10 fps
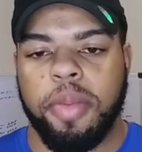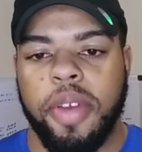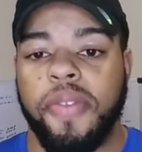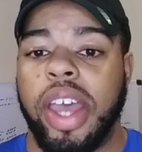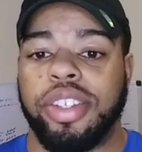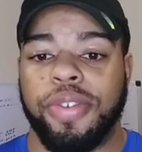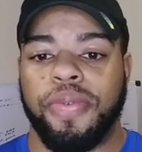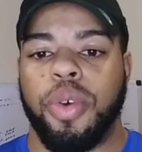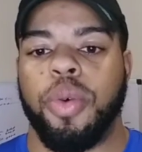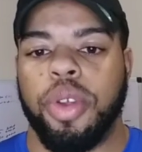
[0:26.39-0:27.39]
advance you
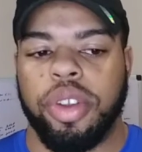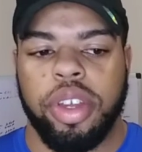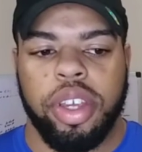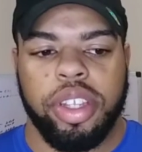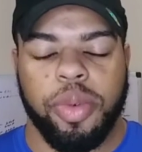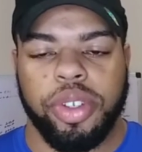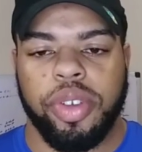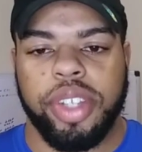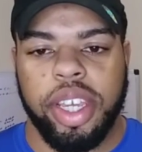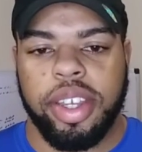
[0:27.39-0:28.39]
forward, where it's
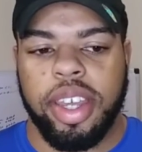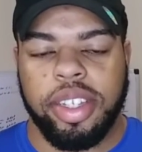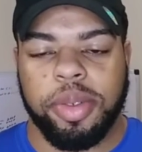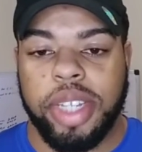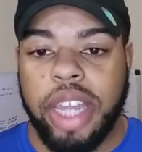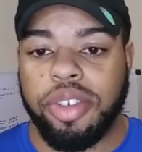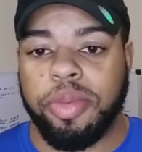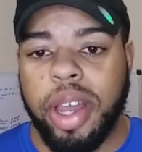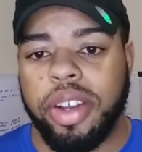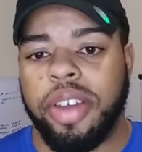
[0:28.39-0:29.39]
going to take a substantial
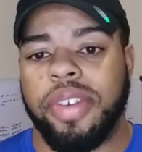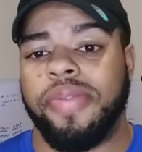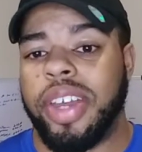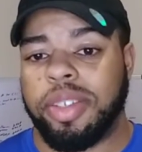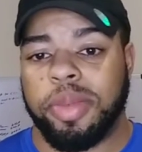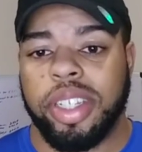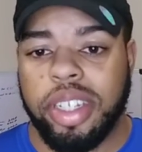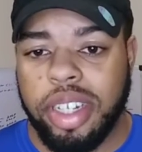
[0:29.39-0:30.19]
amount of investment,